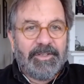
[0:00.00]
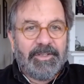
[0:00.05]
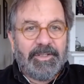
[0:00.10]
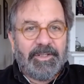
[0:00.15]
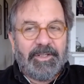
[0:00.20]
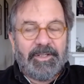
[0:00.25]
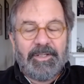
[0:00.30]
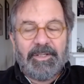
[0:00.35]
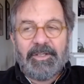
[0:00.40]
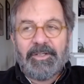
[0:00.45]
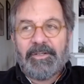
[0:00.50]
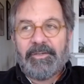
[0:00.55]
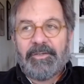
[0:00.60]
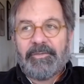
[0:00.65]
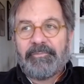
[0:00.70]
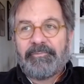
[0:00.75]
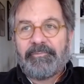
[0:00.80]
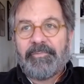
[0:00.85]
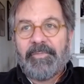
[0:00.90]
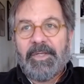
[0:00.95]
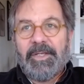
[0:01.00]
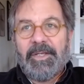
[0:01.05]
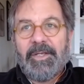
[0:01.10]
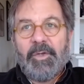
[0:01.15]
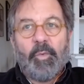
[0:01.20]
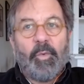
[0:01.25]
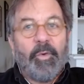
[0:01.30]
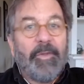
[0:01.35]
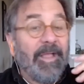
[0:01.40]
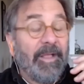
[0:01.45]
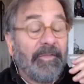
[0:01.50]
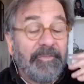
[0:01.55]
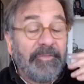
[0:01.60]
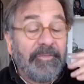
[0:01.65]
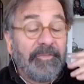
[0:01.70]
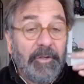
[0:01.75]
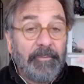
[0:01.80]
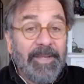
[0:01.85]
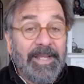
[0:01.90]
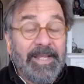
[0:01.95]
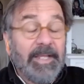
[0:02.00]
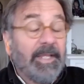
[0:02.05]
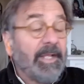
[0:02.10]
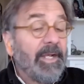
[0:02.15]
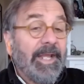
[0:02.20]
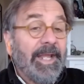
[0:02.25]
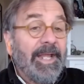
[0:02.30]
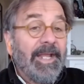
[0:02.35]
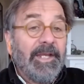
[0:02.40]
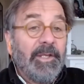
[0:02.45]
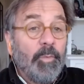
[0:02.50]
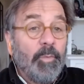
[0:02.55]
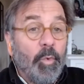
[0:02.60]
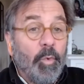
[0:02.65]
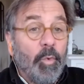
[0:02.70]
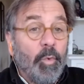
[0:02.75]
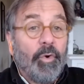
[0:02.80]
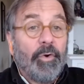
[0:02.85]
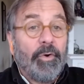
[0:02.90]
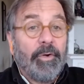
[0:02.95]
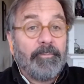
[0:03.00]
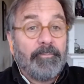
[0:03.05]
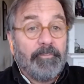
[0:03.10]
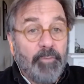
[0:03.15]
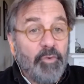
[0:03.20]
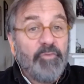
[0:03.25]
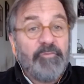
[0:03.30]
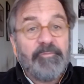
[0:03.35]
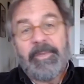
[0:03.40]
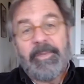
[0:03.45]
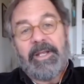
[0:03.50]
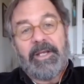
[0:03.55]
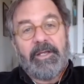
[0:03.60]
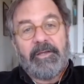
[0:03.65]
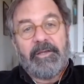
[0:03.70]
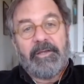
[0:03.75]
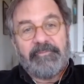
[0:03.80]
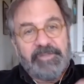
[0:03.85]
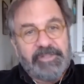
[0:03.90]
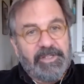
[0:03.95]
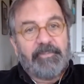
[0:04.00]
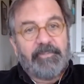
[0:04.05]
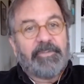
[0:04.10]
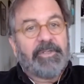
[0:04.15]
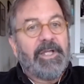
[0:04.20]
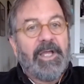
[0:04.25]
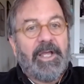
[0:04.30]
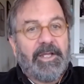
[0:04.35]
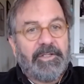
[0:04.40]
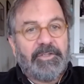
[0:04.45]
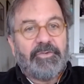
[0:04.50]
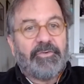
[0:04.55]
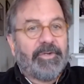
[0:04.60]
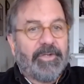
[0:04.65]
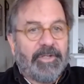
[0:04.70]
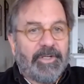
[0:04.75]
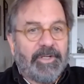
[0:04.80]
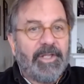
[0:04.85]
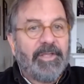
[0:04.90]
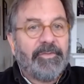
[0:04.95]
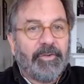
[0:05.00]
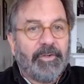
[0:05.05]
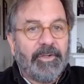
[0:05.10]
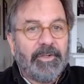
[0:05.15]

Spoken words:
um, without there being an anti-war movement of some kind or another.